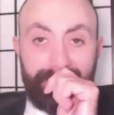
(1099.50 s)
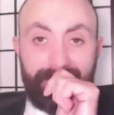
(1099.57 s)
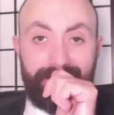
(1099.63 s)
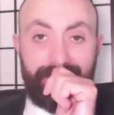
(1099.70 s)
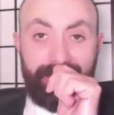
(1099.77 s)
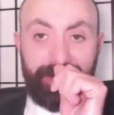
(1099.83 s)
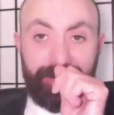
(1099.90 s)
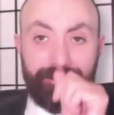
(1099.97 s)

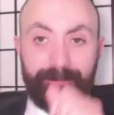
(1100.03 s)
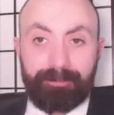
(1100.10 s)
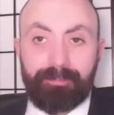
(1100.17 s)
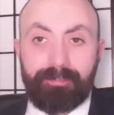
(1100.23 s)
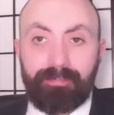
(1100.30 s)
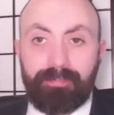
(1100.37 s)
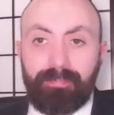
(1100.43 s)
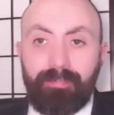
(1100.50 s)
today.
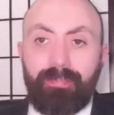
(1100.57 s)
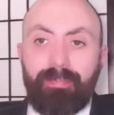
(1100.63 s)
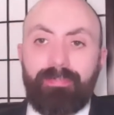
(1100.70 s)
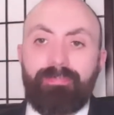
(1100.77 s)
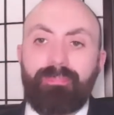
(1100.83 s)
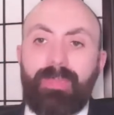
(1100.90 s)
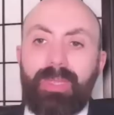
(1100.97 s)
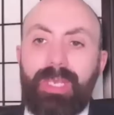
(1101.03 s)

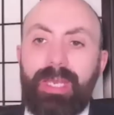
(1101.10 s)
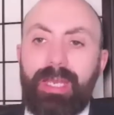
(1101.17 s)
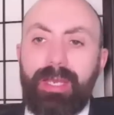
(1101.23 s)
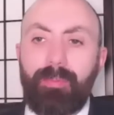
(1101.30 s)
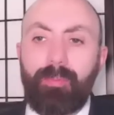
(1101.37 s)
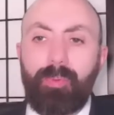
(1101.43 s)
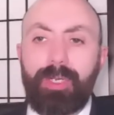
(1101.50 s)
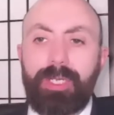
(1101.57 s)

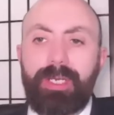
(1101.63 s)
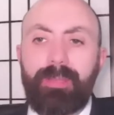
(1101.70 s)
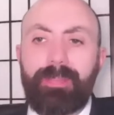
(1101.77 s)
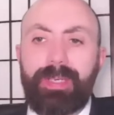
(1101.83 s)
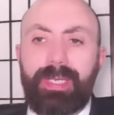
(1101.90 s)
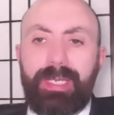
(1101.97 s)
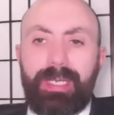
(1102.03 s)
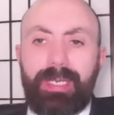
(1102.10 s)
We're going to
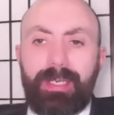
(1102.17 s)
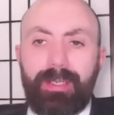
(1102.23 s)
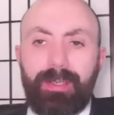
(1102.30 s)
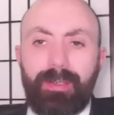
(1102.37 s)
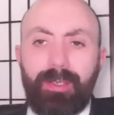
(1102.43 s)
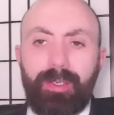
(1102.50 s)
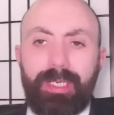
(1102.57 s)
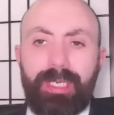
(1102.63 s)
be
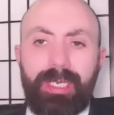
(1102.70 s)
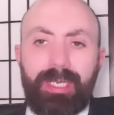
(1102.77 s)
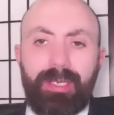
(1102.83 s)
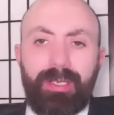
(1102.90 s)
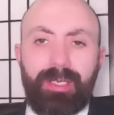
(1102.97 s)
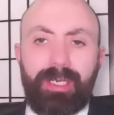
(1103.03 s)
looking